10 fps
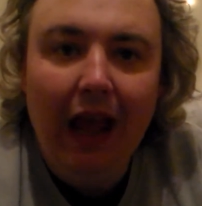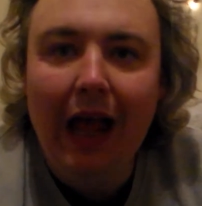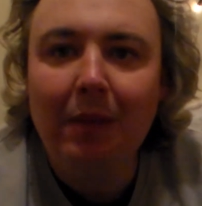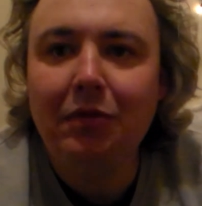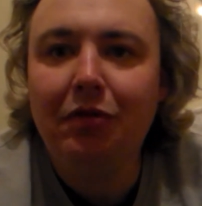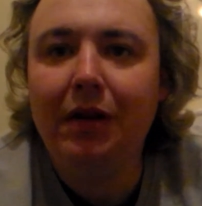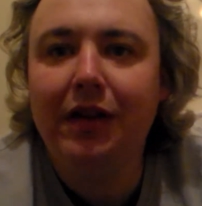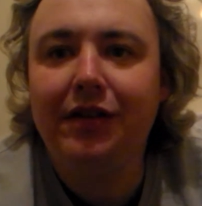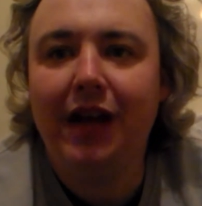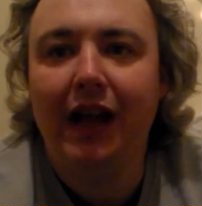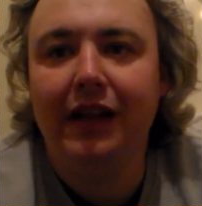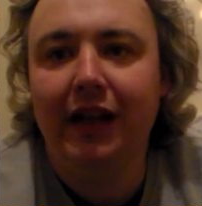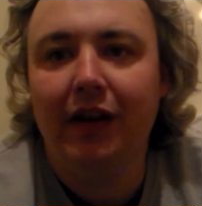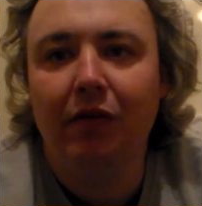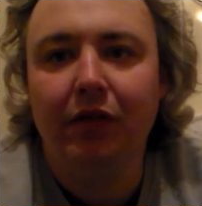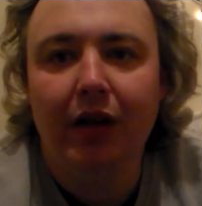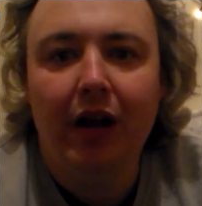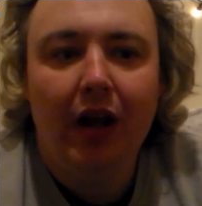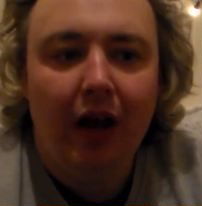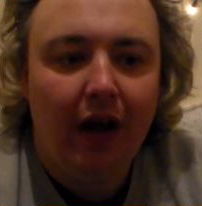help them to understand their own
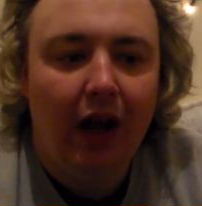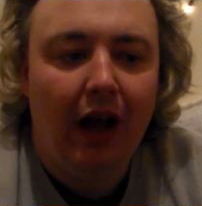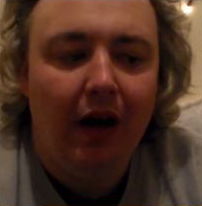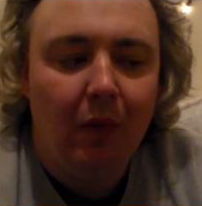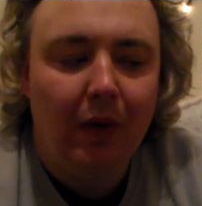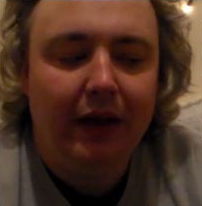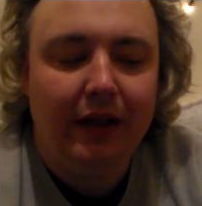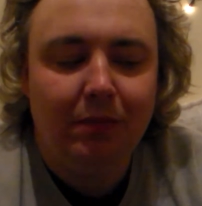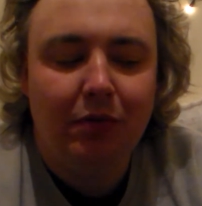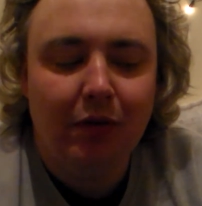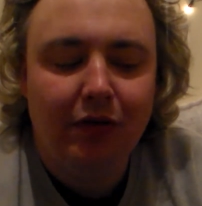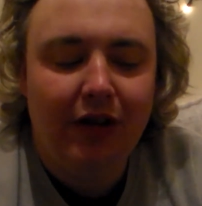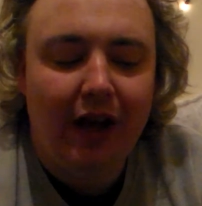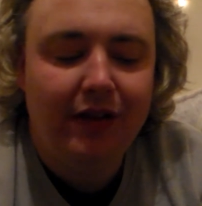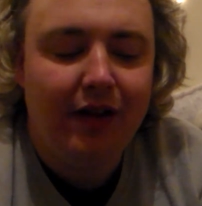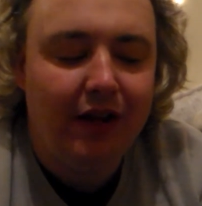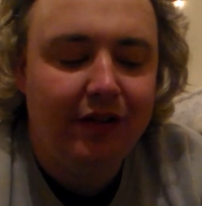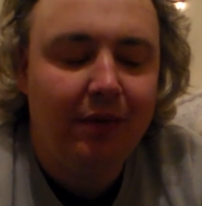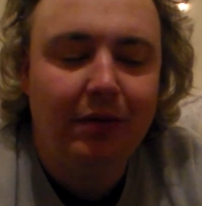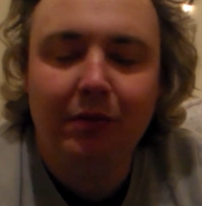awakening process and
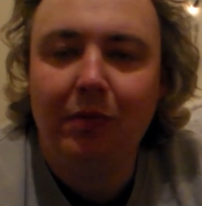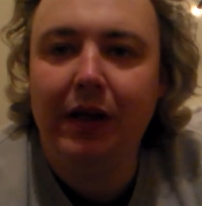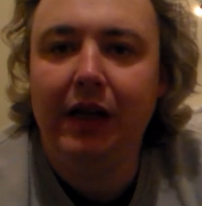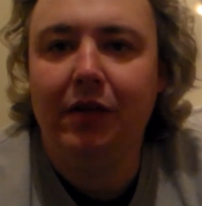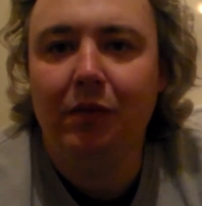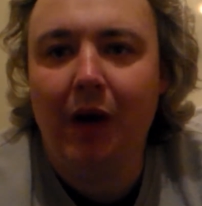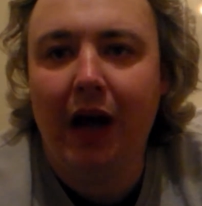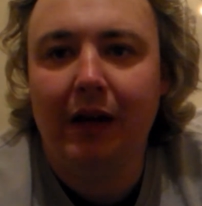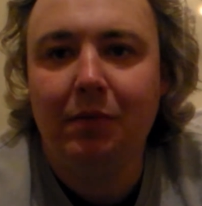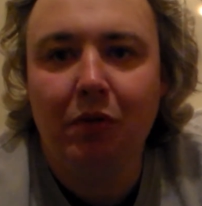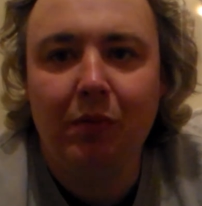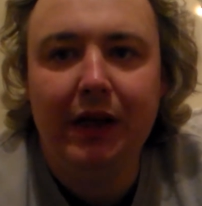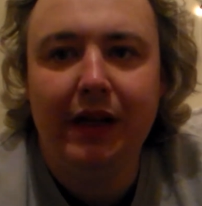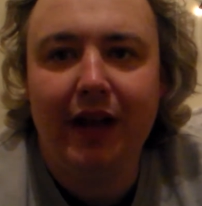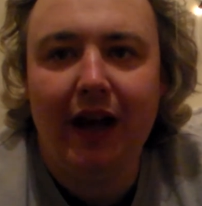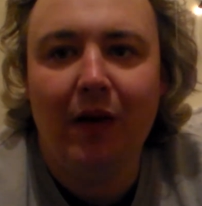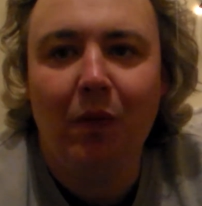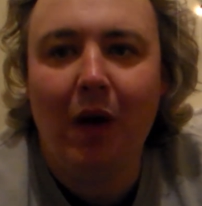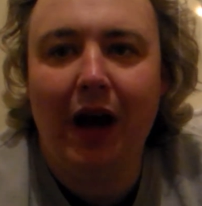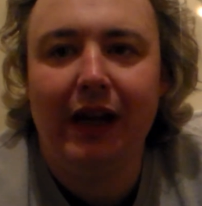some of the more weirder
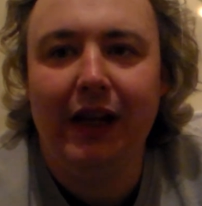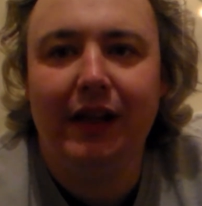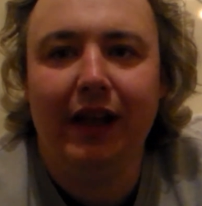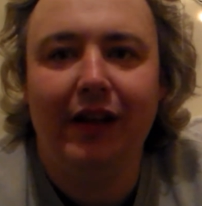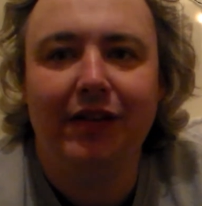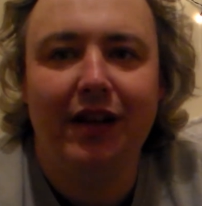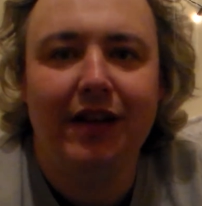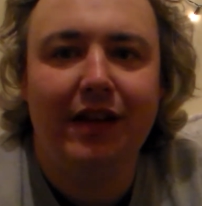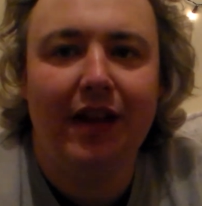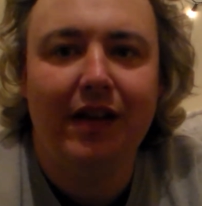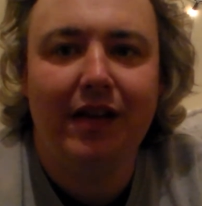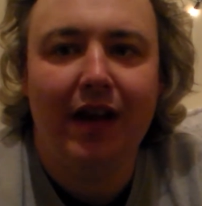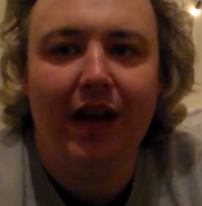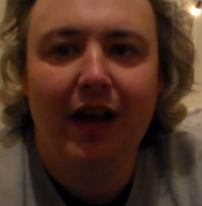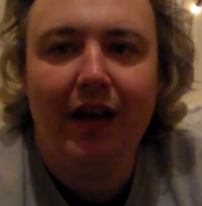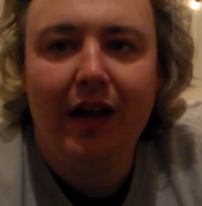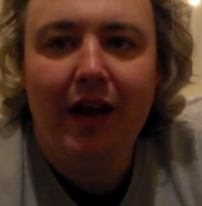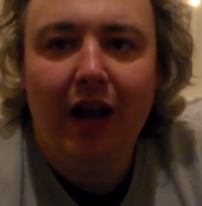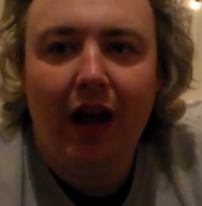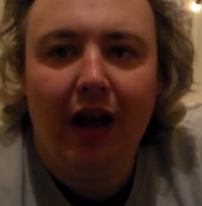and wackier things that
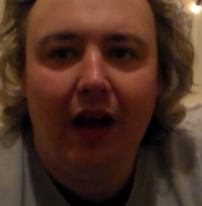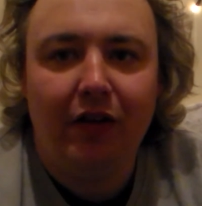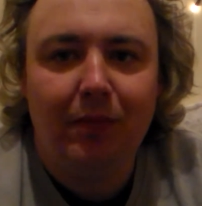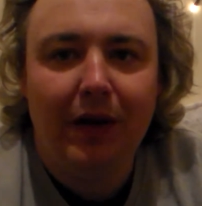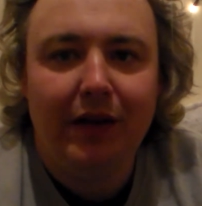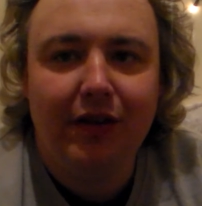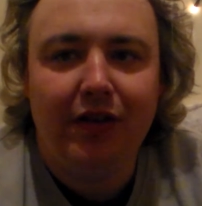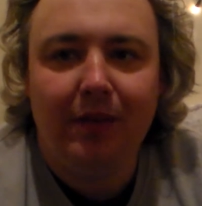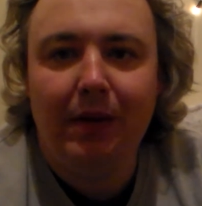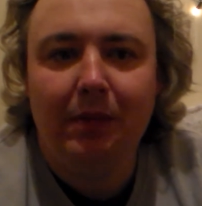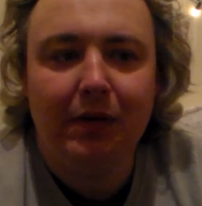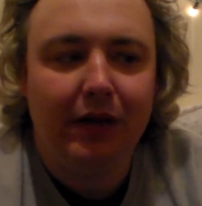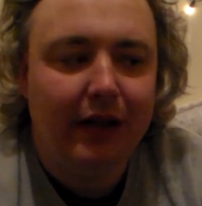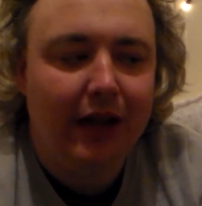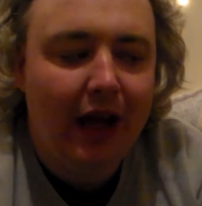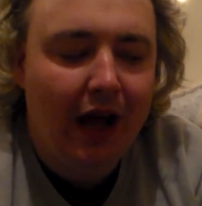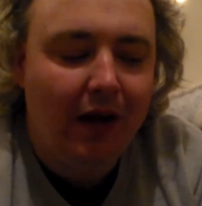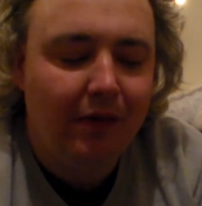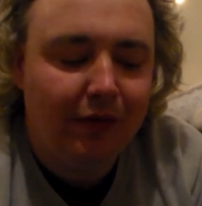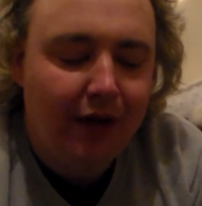experiences that people can
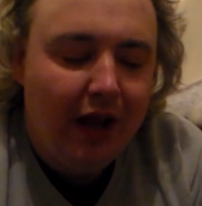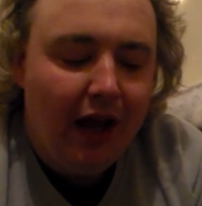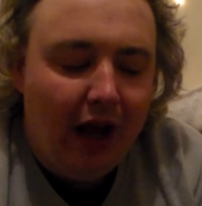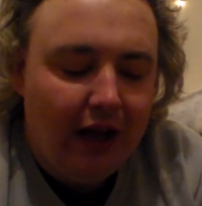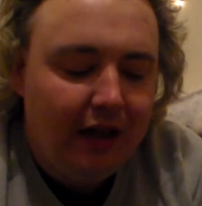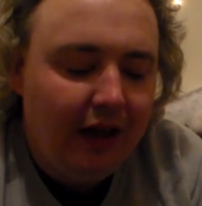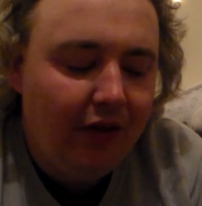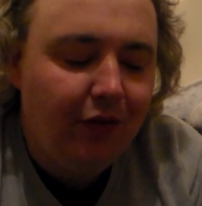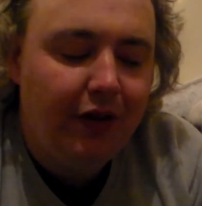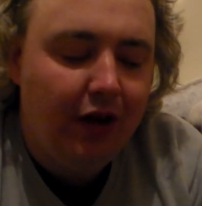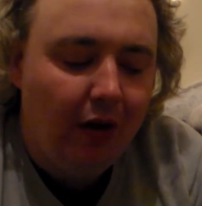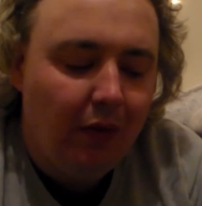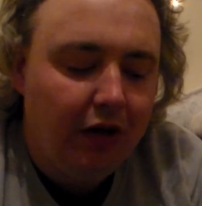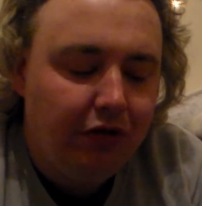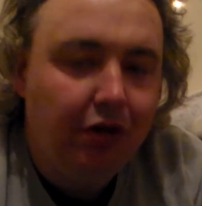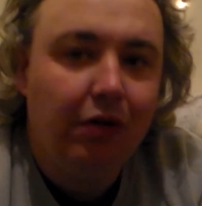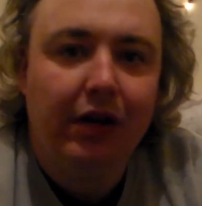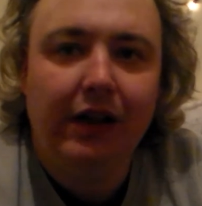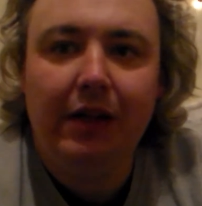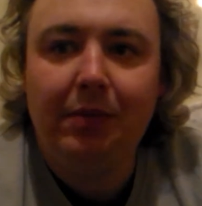have. And in this video I want to
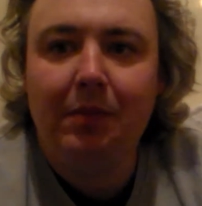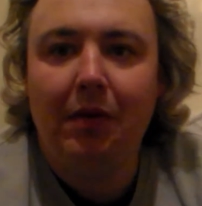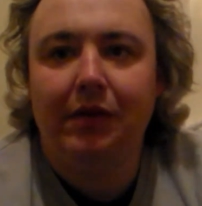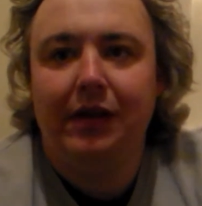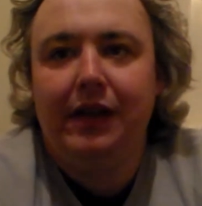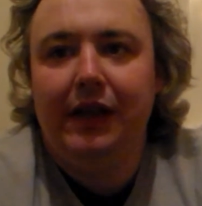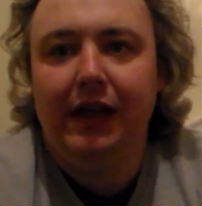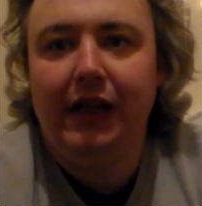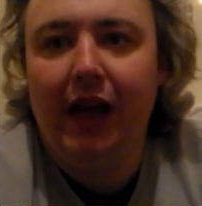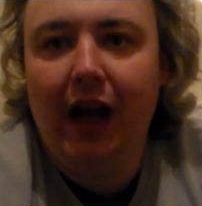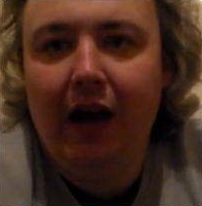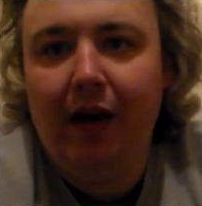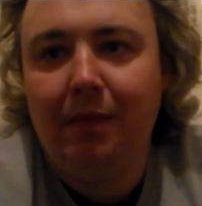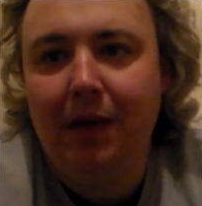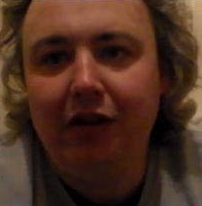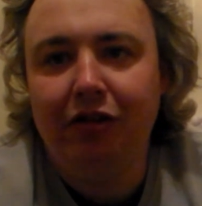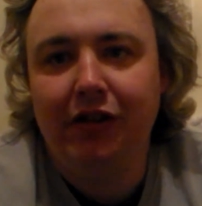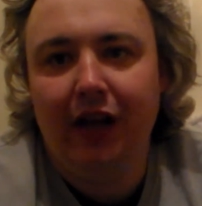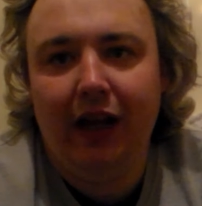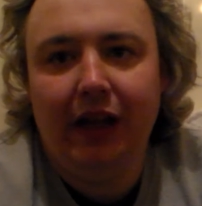talk a little bit about I
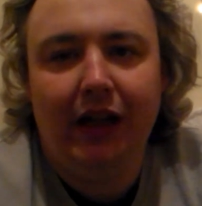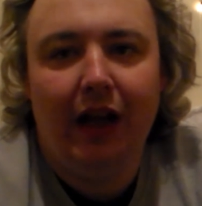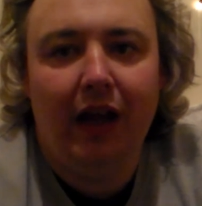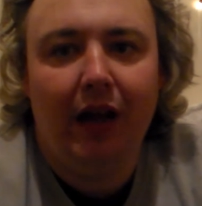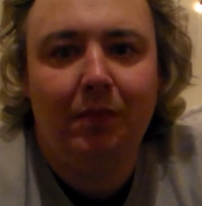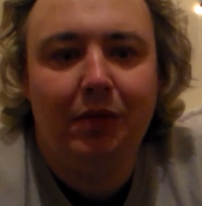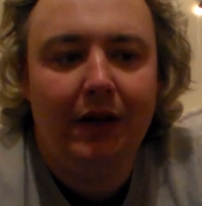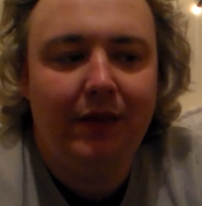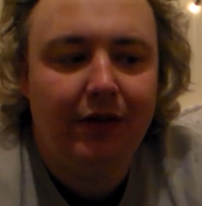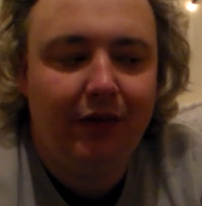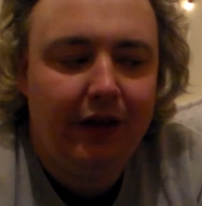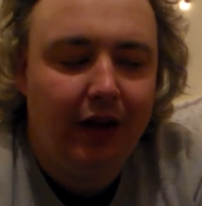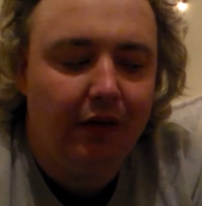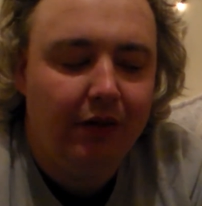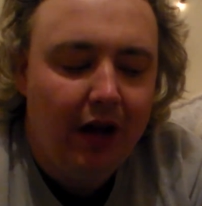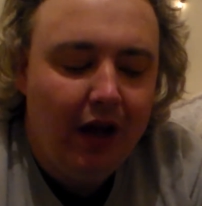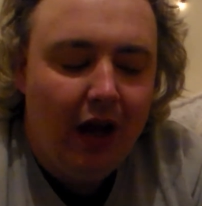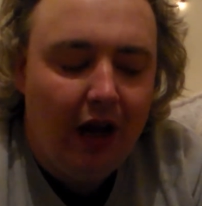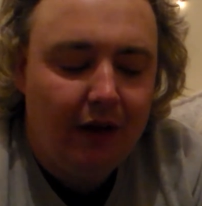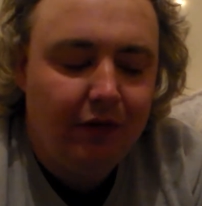mentioned it in a previous video,
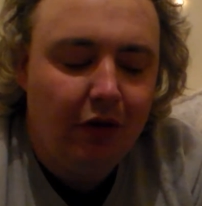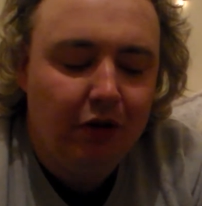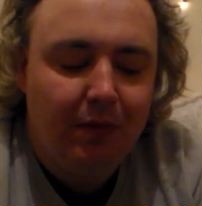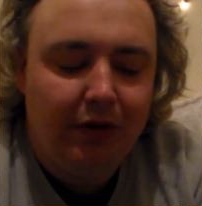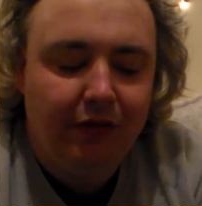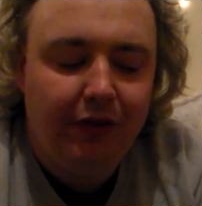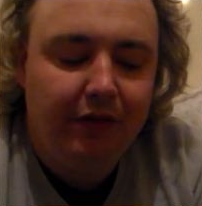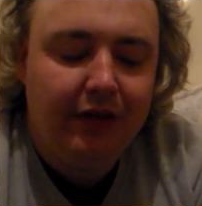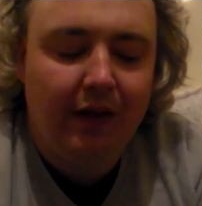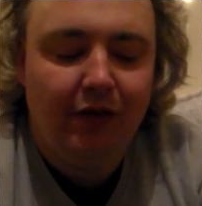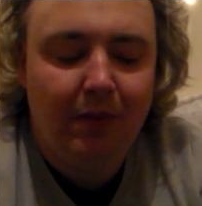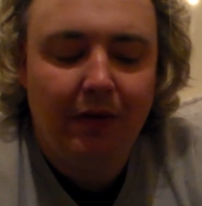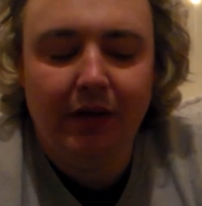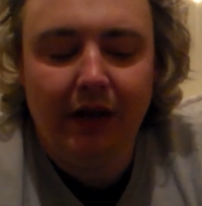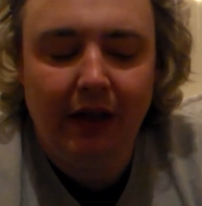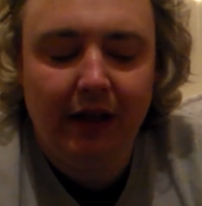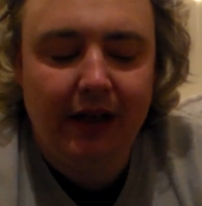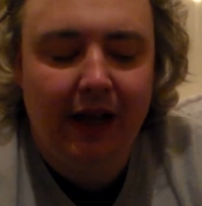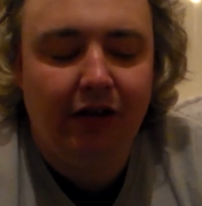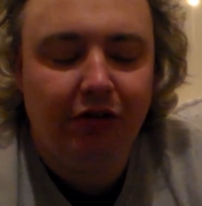and I've talked about it a few times, about the
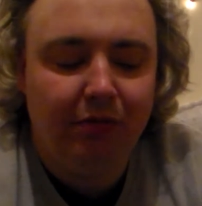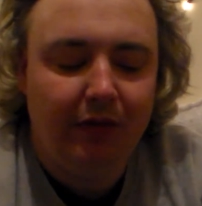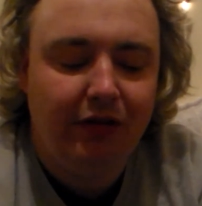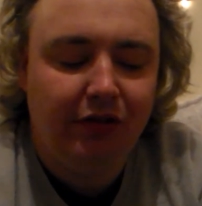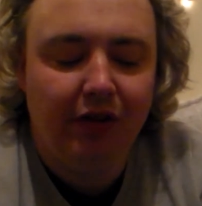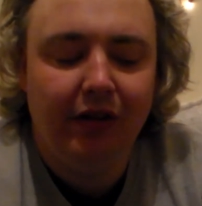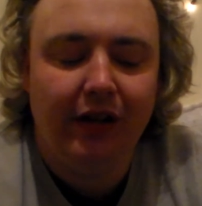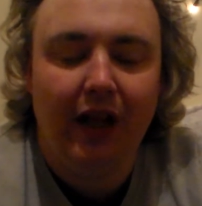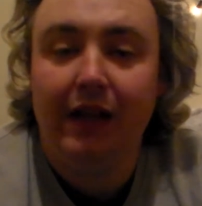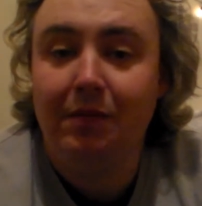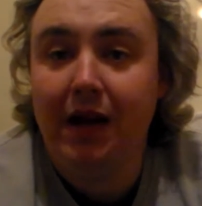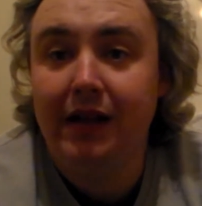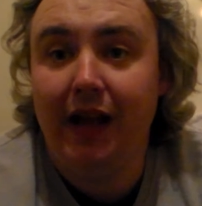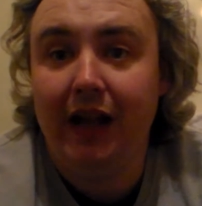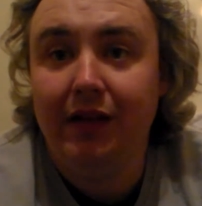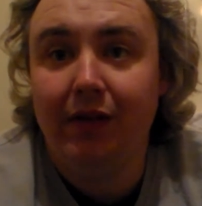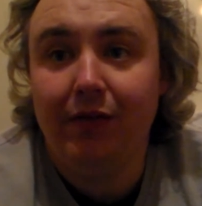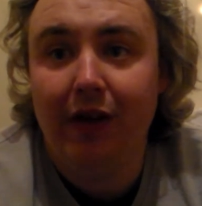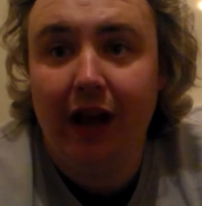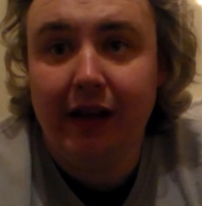connection with Cern and the Mandela
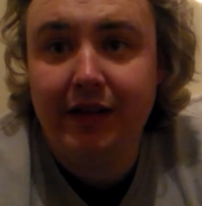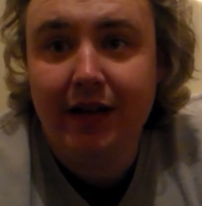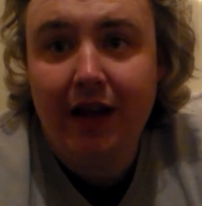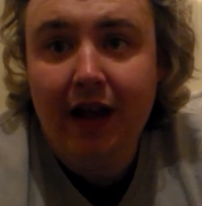Effect.